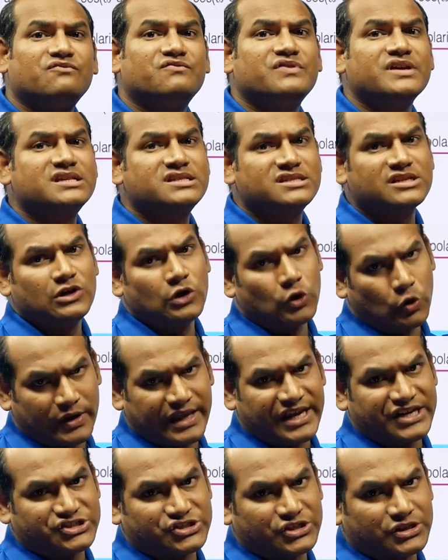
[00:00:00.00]
a fixed
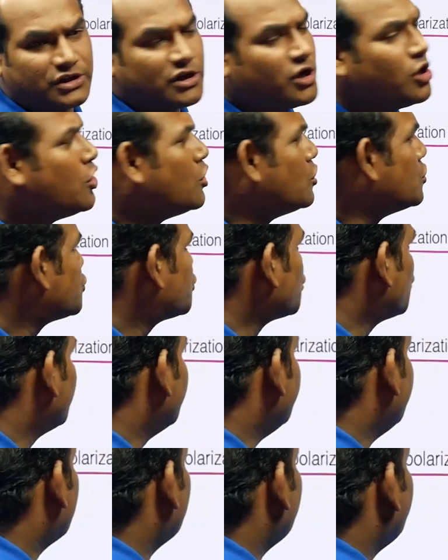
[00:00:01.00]
location. So
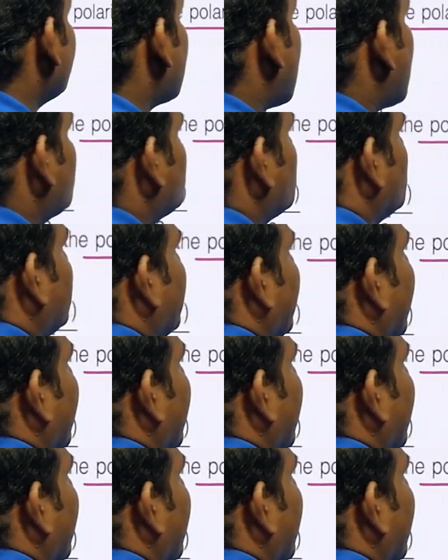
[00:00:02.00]
here we have to